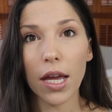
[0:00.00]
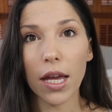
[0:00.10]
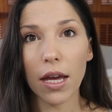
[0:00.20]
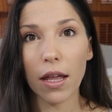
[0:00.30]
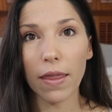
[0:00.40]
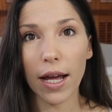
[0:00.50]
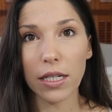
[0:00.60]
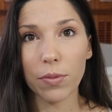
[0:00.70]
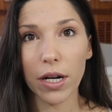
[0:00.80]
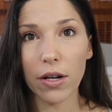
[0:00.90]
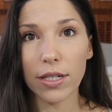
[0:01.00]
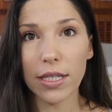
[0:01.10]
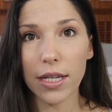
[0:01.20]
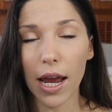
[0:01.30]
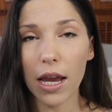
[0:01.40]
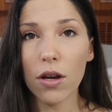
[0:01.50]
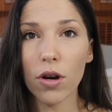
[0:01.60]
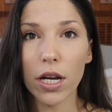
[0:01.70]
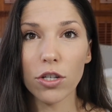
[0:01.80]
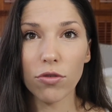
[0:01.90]
and that's where I'd stay,
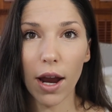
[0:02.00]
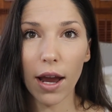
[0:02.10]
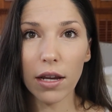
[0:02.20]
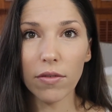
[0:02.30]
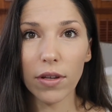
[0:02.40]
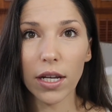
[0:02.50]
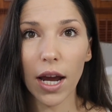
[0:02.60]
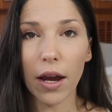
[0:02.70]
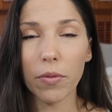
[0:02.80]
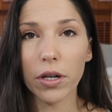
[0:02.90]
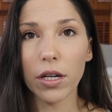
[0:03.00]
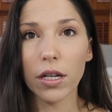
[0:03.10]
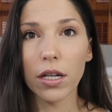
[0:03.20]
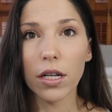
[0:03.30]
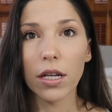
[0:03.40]
or I'd drive, and I would